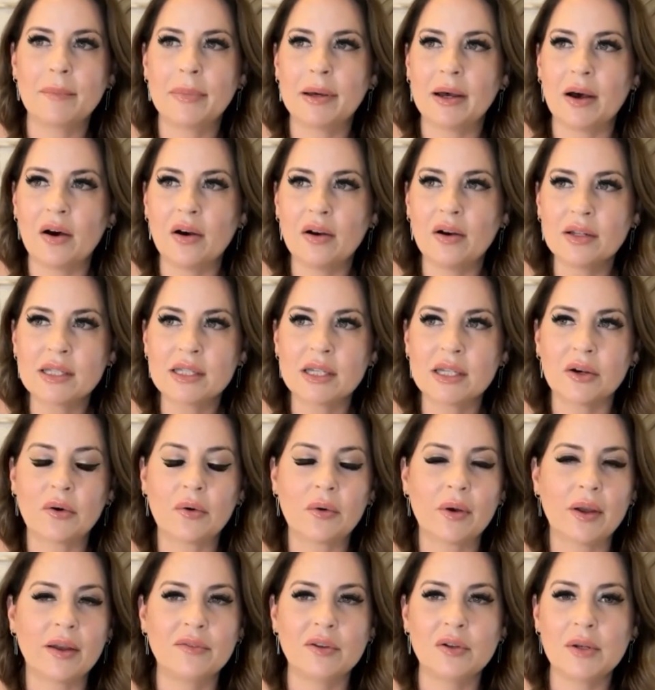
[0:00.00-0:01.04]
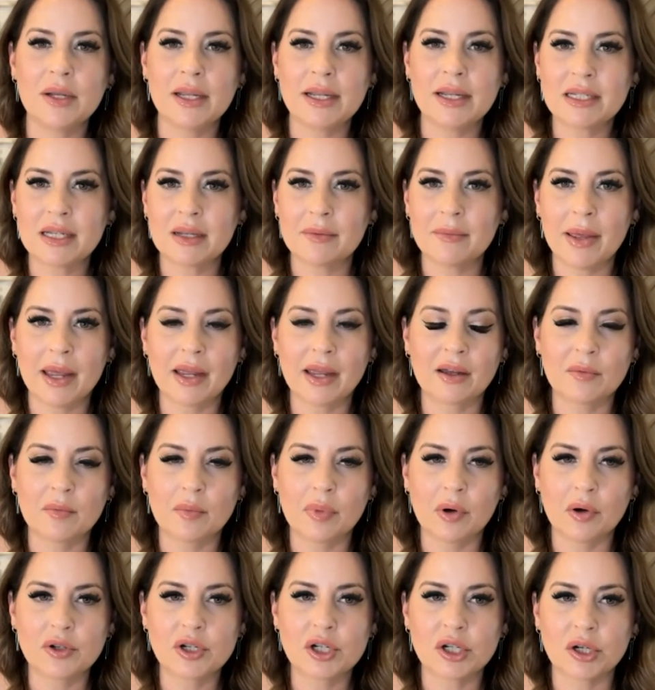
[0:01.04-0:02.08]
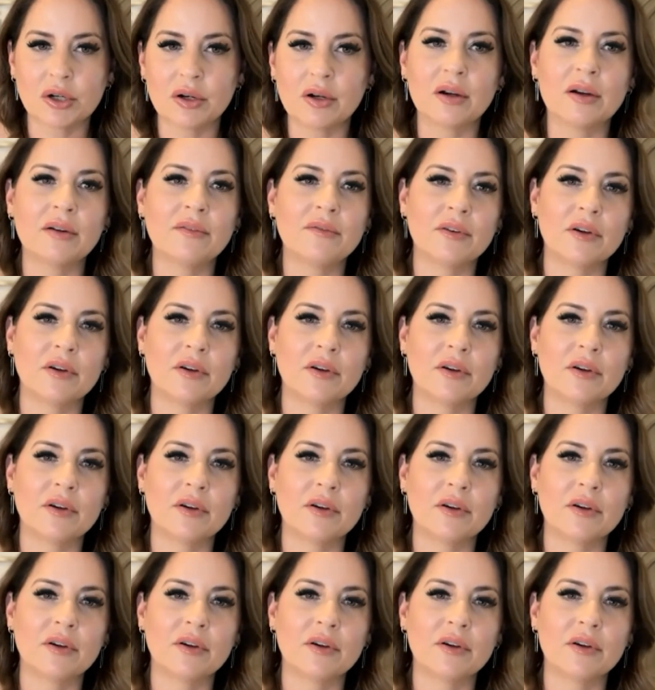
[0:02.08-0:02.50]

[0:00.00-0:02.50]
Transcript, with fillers: but also if you need to make a brochure